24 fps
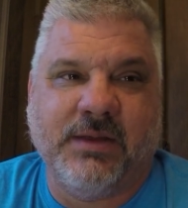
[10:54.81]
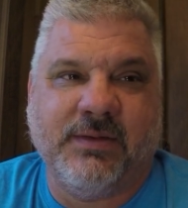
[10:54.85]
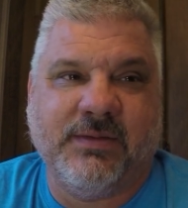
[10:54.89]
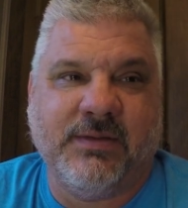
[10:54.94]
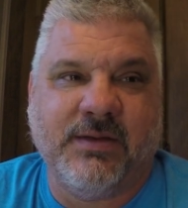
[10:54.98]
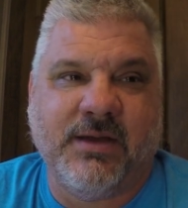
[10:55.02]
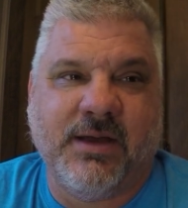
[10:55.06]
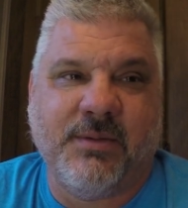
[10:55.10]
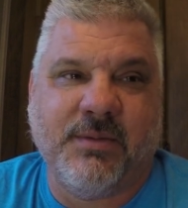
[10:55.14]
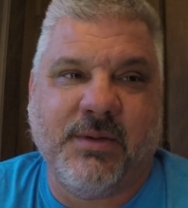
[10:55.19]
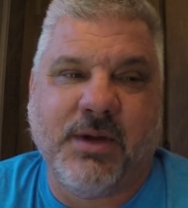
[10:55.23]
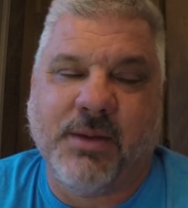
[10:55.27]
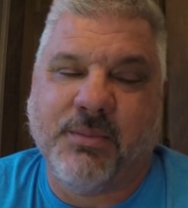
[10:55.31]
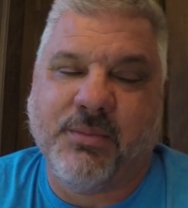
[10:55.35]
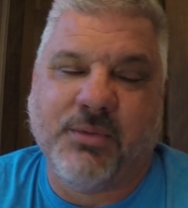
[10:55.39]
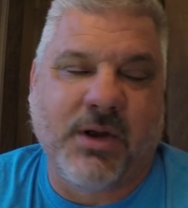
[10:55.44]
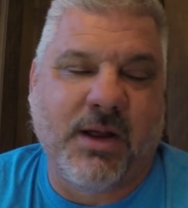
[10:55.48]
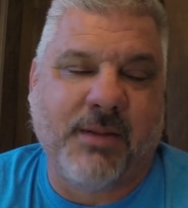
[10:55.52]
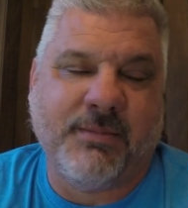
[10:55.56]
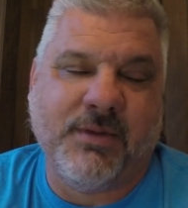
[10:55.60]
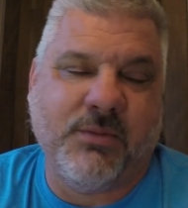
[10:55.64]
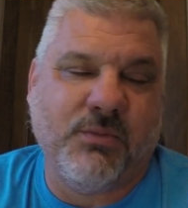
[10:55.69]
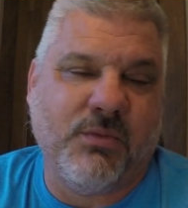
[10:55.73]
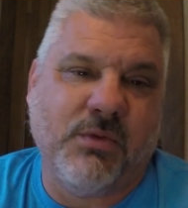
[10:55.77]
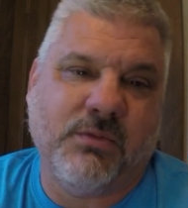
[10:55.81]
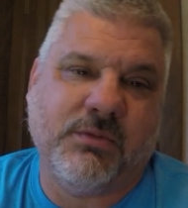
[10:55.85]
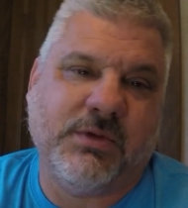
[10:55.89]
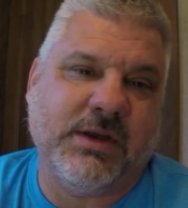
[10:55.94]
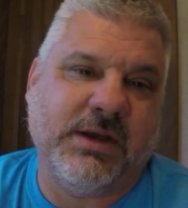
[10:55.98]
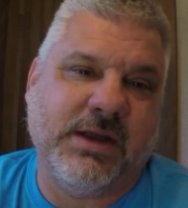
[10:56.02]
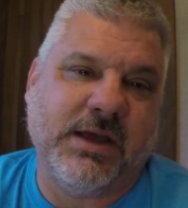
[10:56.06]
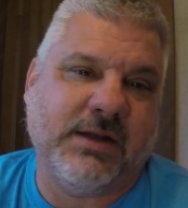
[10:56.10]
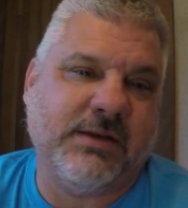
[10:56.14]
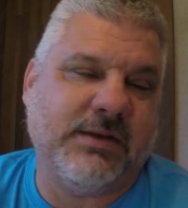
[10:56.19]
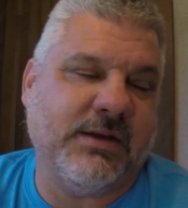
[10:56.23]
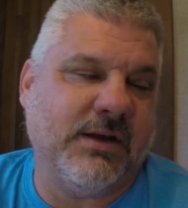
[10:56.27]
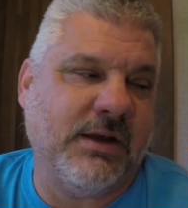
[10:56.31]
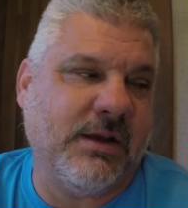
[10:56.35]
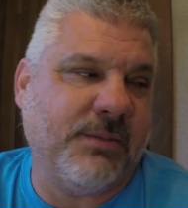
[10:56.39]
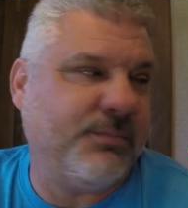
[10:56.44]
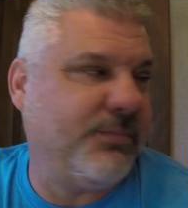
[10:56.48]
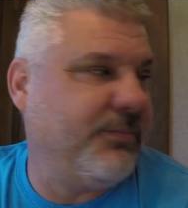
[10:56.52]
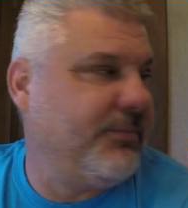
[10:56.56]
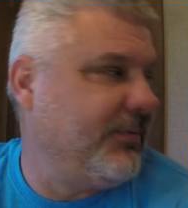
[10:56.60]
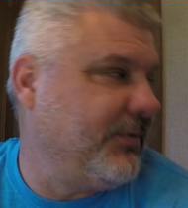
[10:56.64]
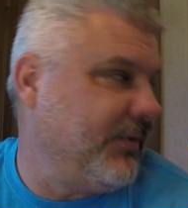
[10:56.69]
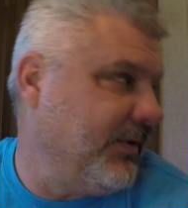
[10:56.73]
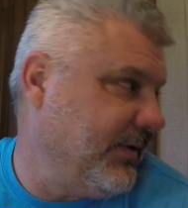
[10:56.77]
So I probably won't connect it up
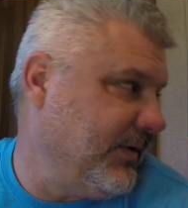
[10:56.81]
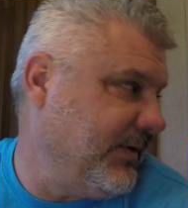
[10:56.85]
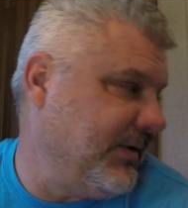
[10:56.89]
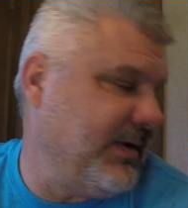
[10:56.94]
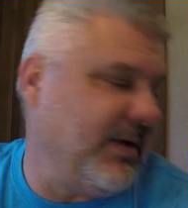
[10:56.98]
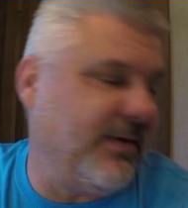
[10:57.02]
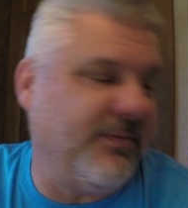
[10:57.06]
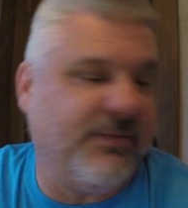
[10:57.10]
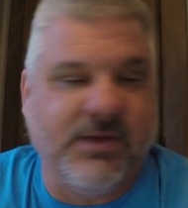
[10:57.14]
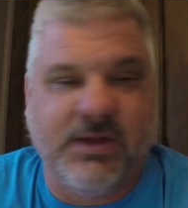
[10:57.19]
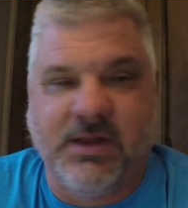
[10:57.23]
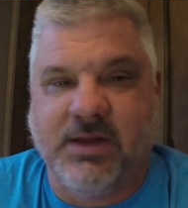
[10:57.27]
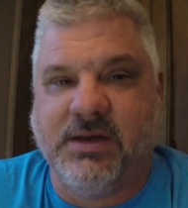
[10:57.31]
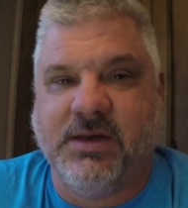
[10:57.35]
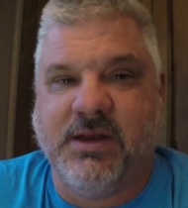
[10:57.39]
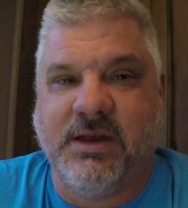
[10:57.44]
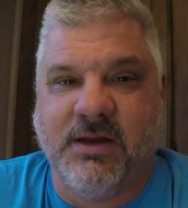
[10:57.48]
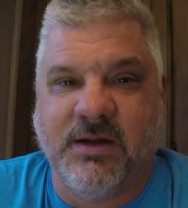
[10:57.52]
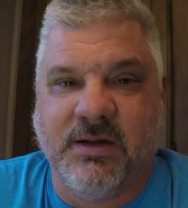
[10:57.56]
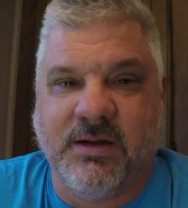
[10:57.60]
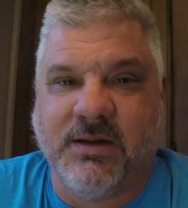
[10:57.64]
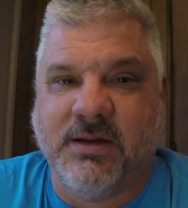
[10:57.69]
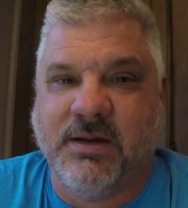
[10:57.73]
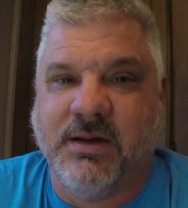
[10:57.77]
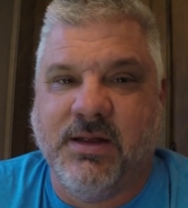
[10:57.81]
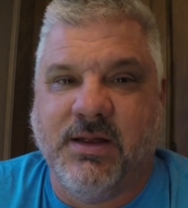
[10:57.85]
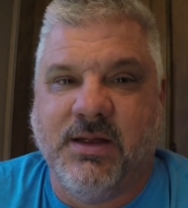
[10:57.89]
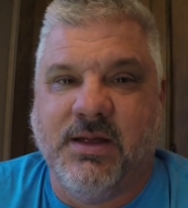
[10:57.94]
to the TV in here,